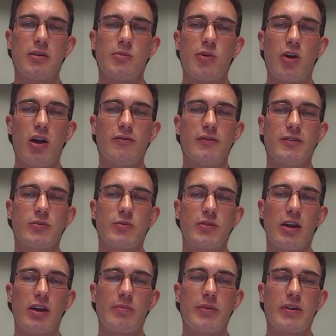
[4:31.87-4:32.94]
profits will
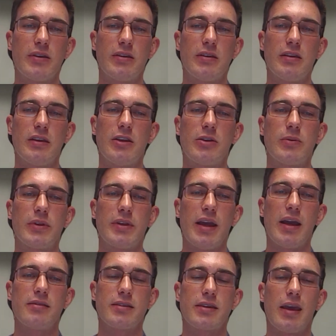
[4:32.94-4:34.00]
not be equally
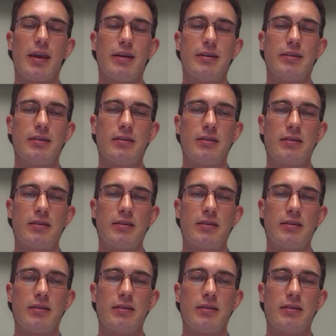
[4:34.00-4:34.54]
allocated.